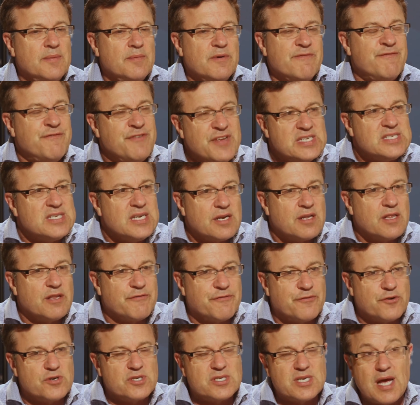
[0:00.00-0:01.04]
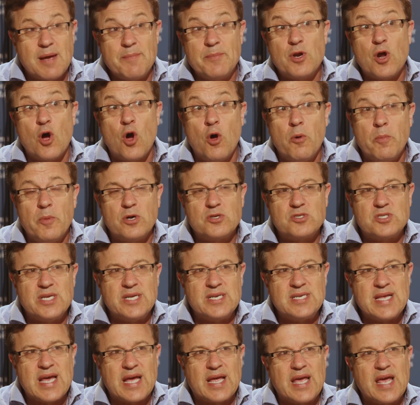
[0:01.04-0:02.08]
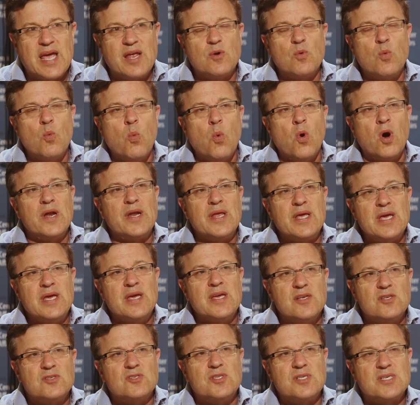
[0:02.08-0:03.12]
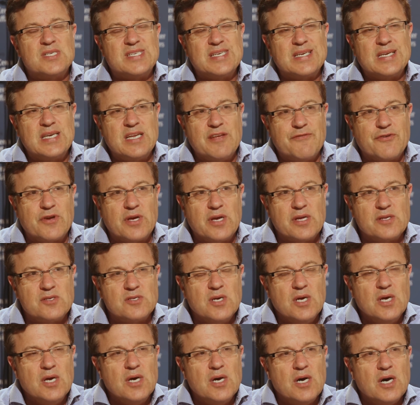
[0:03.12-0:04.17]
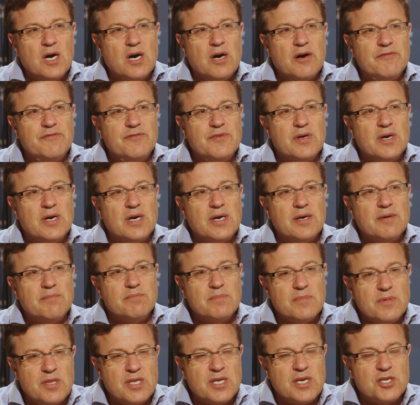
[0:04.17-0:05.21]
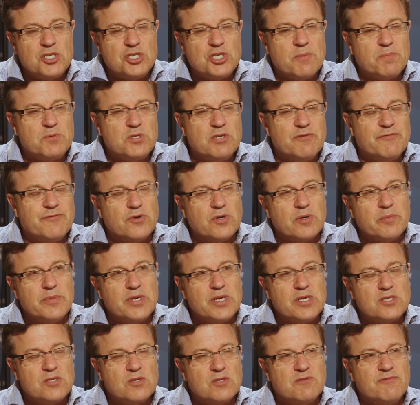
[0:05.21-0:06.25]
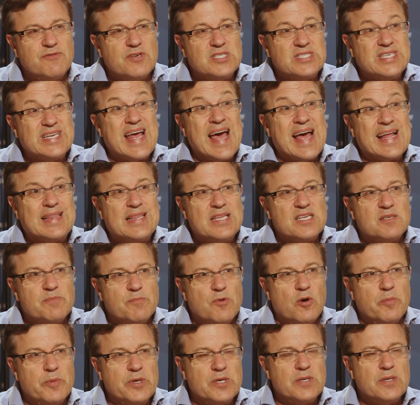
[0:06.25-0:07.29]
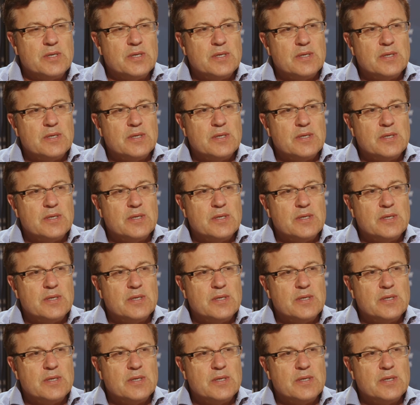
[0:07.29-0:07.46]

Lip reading: visit, the first time in almost a decade. What is the significance of the Egyptian foreign minister's visit at this moment?